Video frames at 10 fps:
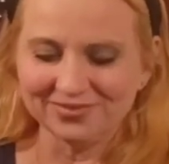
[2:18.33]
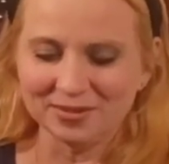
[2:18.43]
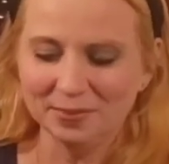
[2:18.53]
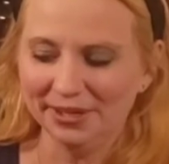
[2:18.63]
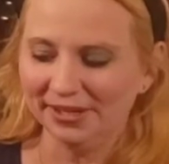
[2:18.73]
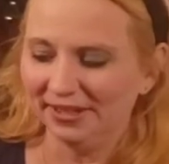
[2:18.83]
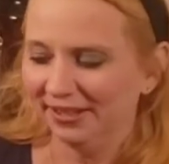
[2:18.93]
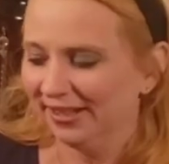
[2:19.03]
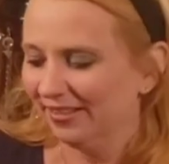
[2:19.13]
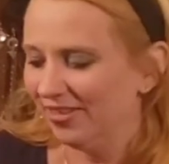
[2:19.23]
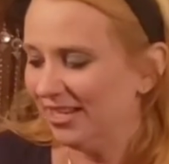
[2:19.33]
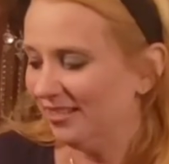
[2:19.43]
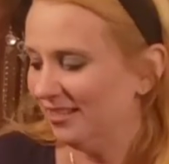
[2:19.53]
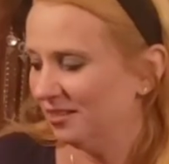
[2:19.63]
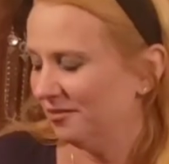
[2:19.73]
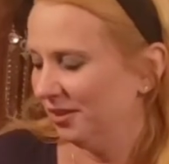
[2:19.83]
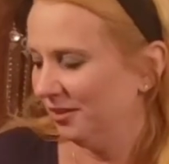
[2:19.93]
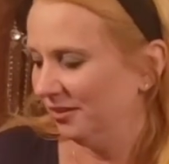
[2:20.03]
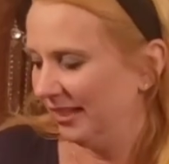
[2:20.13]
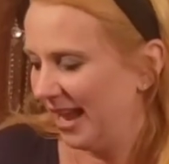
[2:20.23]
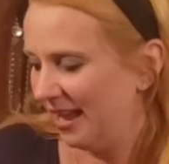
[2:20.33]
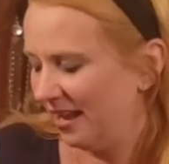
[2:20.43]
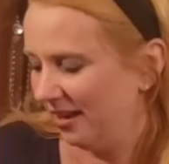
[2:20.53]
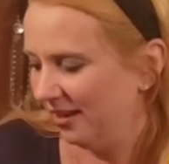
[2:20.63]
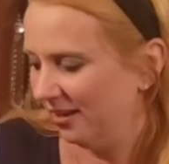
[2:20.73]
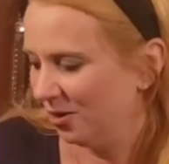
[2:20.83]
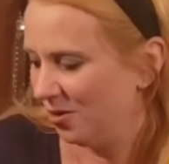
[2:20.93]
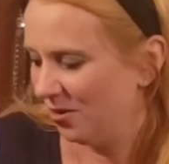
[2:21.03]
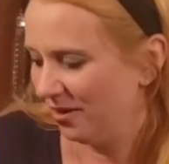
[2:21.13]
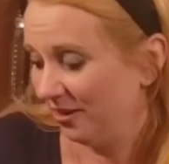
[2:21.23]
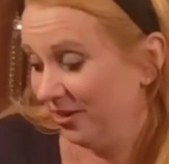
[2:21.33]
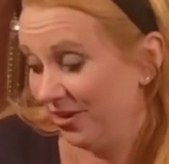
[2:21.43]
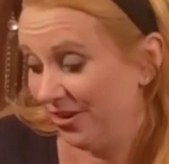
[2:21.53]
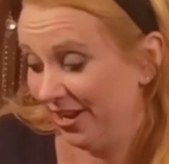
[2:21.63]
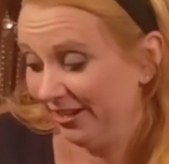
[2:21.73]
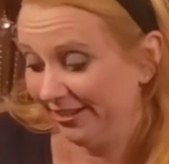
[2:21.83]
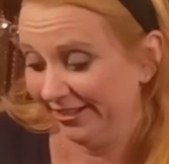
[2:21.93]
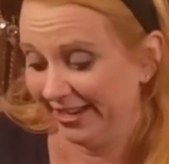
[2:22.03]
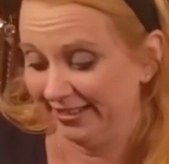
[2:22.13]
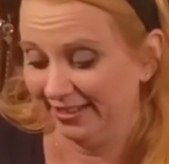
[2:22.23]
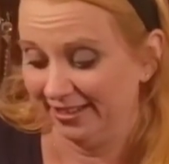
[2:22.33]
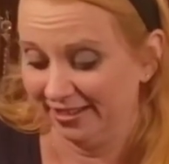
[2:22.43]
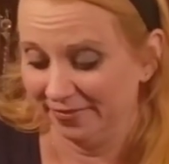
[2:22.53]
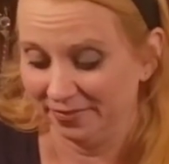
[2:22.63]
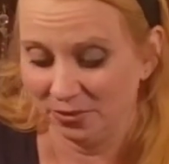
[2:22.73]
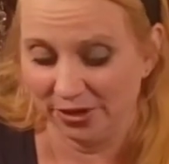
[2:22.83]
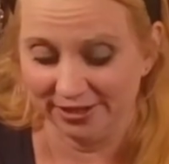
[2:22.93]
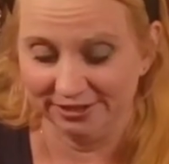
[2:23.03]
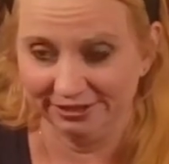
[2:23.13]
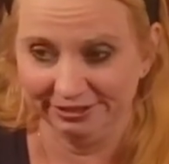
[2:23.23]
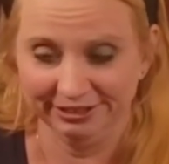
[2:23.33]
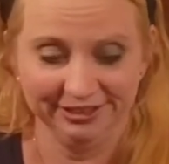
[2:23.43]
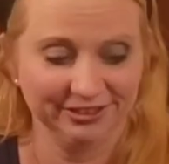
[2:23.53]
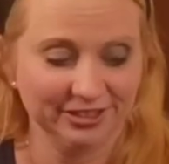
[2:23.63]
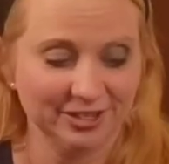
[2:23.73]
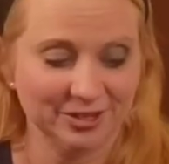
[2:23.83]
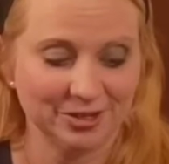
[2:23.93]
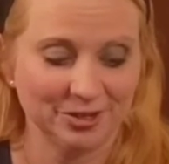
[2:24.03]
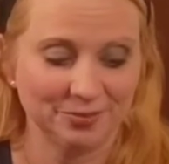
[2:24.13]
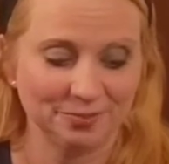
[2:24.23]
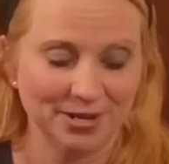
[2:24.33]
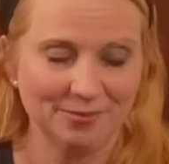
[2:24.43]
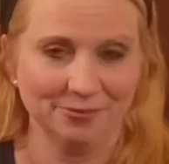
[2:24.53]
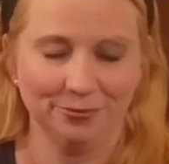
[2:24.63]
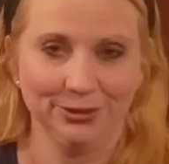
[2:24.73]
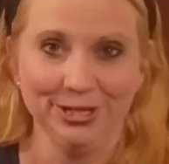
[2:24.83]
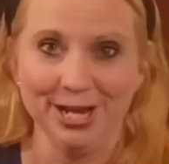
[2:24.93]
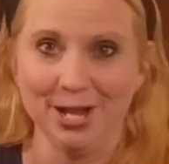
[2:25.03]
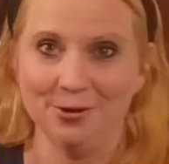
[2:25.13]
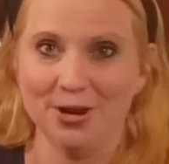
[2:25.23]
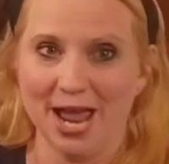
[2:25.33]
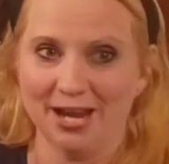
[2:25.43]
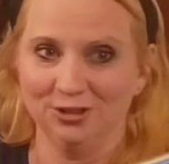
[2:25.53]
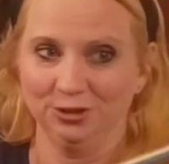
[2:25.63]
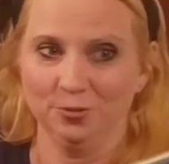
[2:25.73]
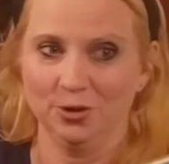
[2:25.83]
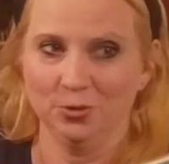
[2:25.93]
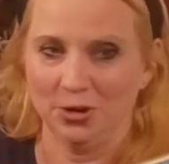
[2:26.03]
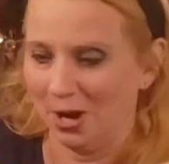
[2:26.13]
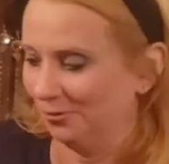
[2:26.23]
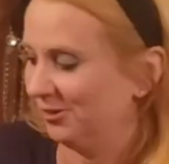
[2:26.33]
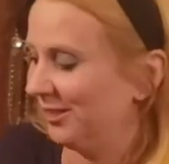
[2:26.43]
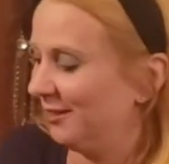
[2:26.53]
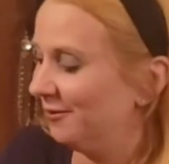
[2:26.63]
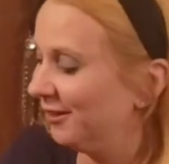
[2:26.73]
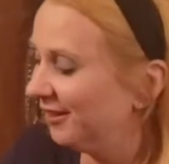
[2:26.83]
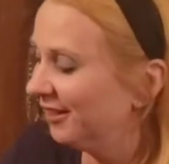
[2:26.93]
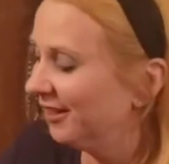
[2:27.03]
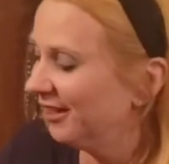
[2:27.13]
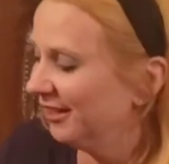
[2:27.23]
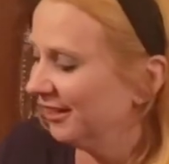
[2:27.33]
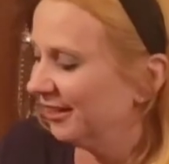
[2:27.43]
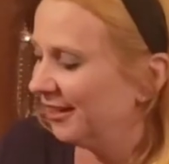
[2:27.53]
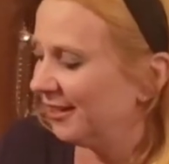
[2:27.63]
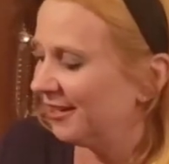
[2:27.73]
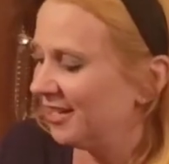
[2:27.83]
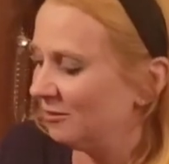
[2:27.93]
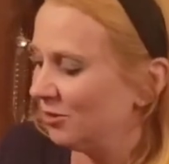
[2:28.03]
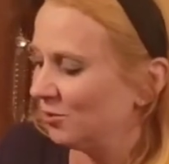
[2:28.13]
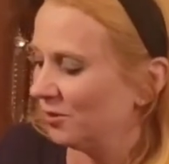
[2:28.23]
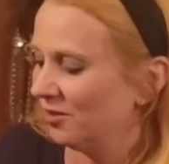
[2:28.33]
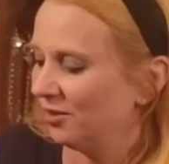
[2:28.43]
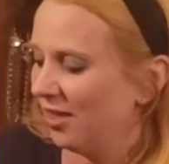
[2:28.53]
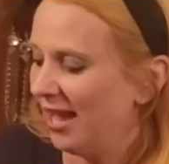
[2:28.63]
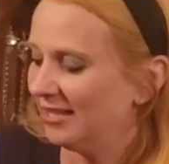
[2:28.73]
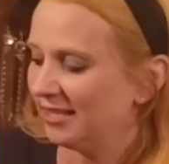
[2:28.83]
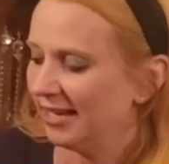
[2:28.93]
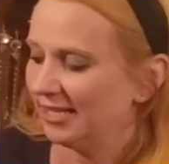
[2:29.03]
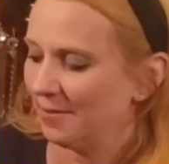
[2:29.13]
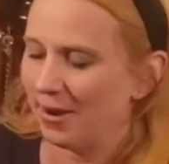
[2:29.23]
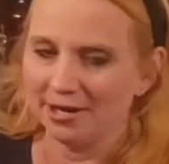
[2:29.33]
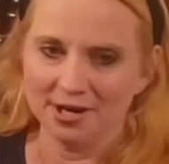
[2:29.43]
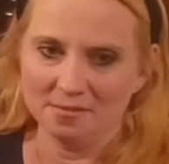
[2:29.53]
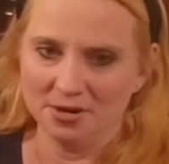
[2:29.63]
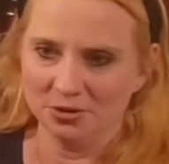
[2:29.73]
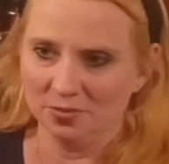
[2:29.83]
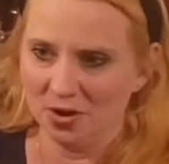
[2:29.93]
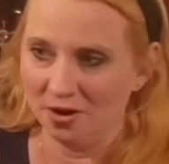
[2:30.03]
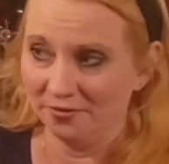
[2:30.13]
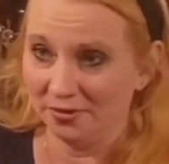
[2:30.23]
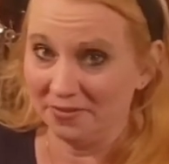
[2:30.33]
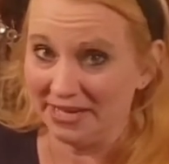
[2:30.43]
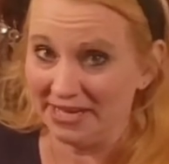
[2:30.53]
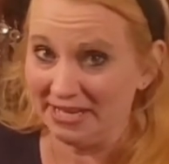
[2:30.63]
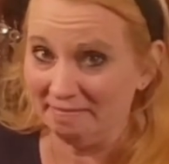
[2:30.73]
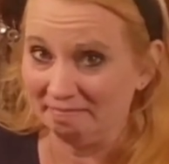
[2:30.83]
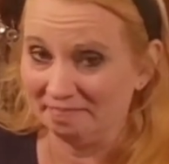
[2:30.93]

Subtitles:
But this is a flute that I got as a present. I forget how old I actually was when I received it. It was one of the last things that my grandmother bought for me.